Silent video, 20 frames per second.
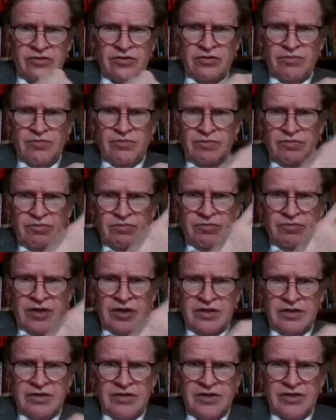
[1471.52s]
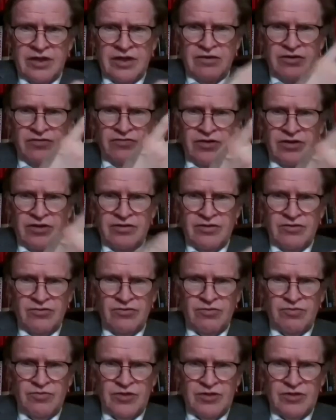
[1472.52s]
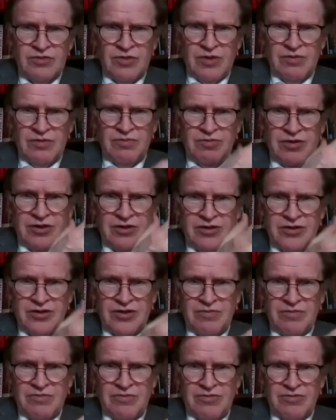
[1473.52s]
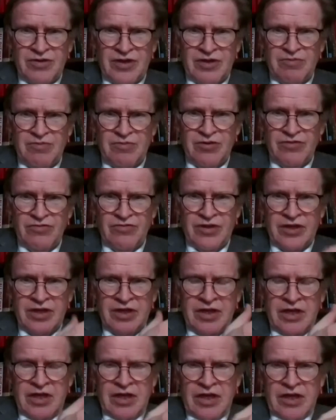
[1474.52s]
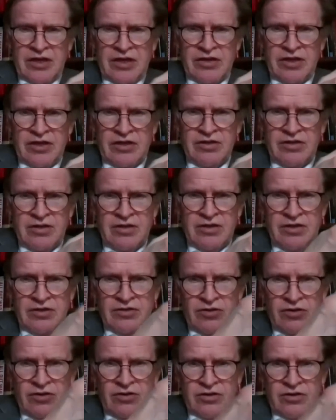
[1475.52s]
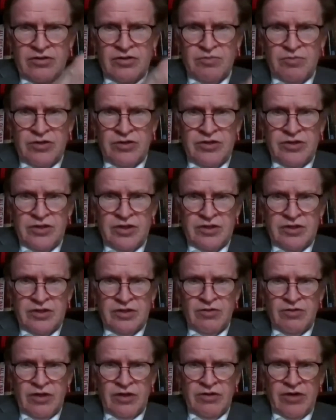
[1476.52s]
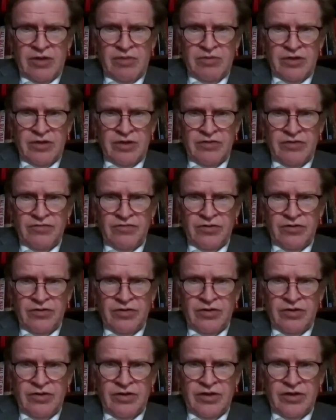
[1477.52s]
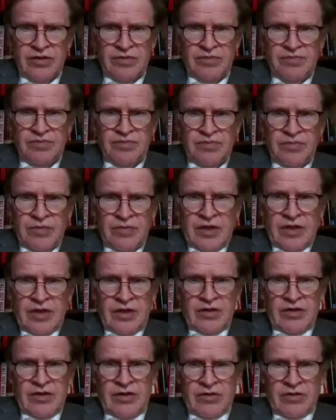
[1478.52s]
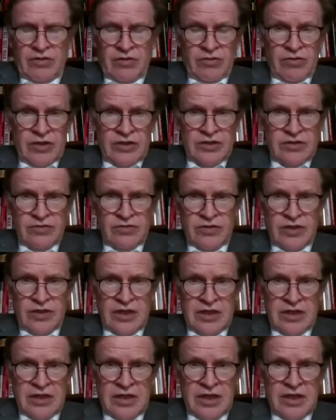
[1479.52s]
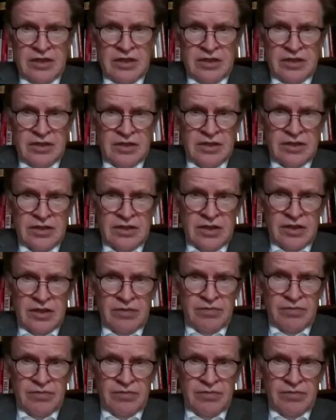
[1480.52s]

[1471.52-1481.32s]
So my salary felt enormous by British terms when I moved there. And then the dollar depreciated quite rapidly for the rest of the 1980s,